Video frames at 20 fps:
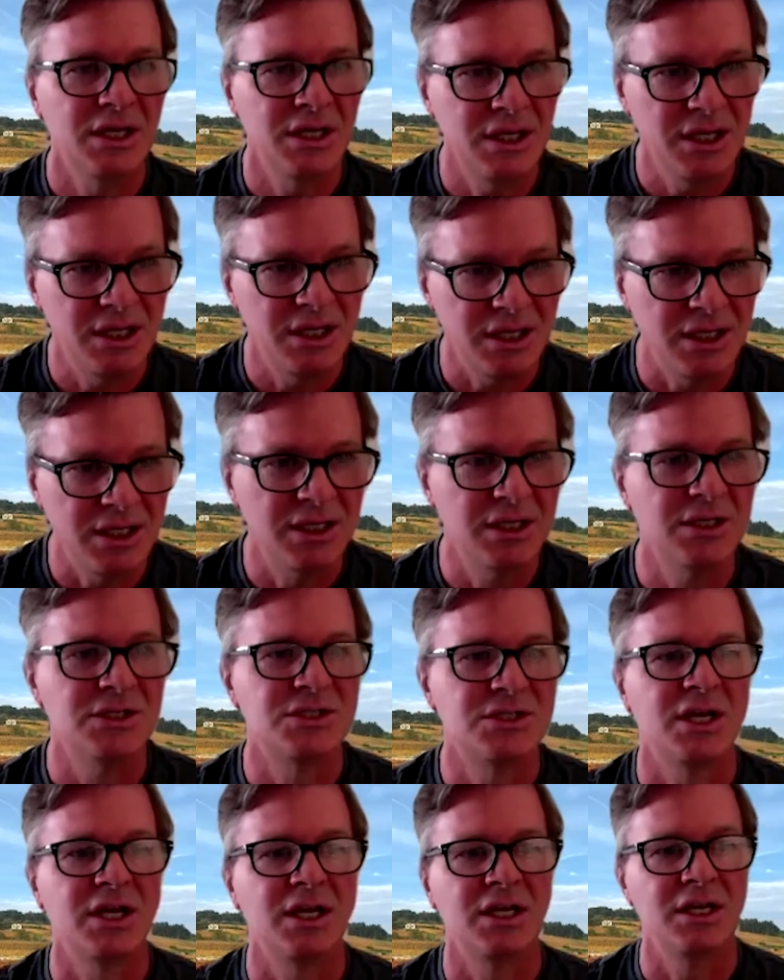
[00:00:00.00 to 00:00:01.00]
It
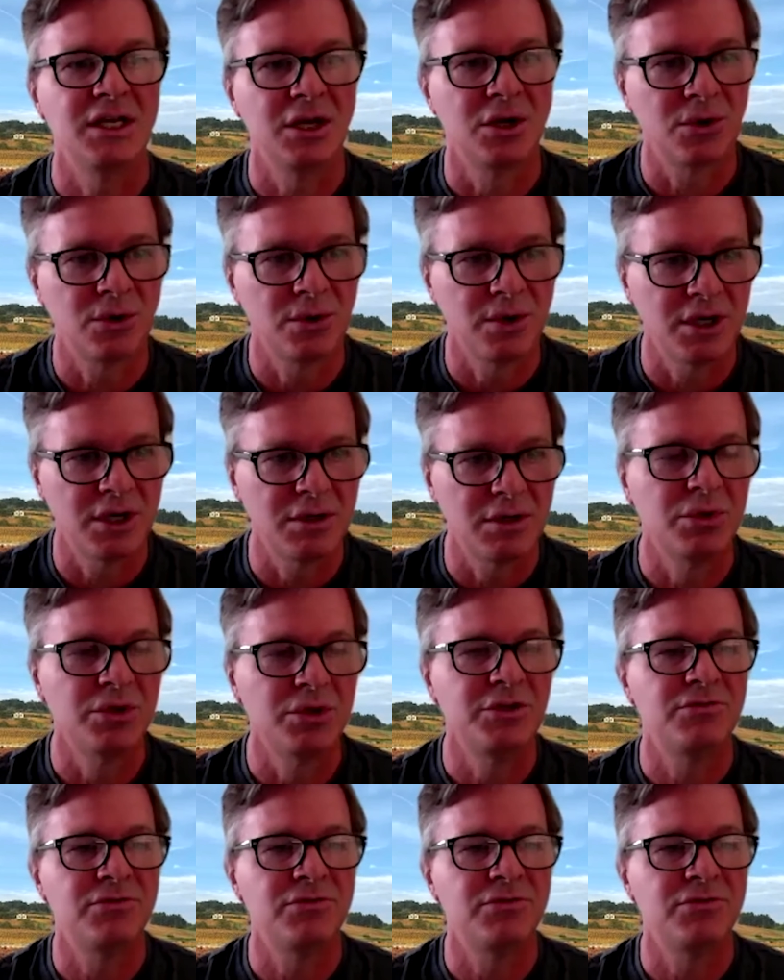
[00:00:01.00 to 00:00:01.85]
is an incredibly